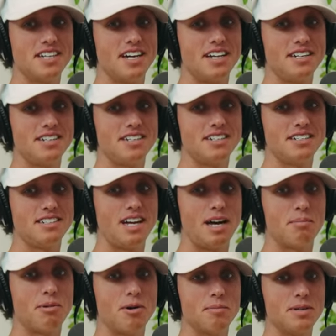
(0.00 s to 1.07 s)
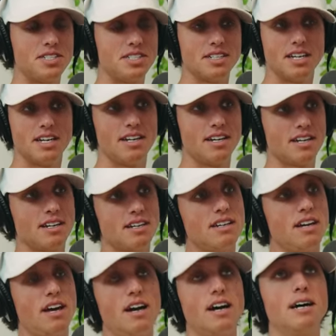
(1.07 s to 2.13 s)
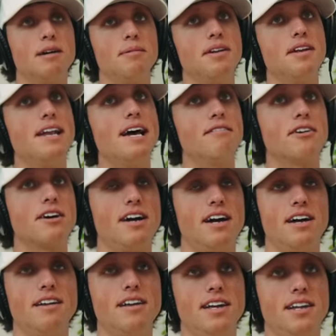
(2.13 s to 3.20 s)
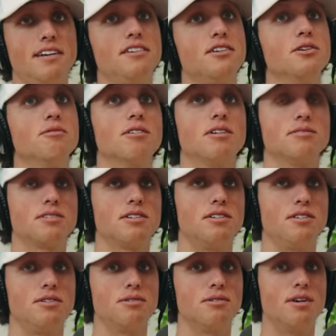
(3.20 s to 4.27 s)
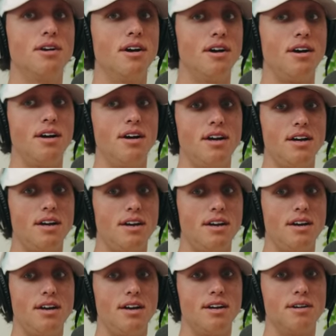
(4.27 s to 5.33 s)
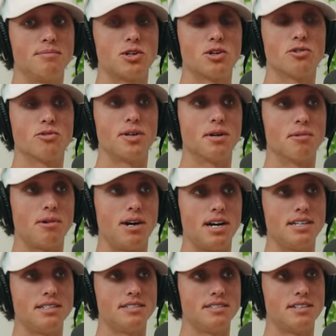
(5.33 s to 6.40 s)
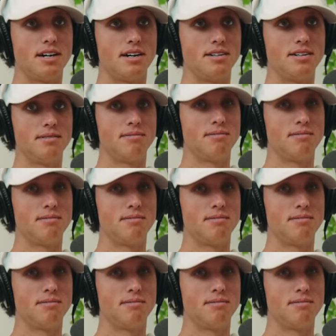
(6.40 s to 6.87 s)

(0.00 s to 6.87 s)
at, at Palm Beach Atlantic um, and never had any clue what I was going to do um, career wise. Oh,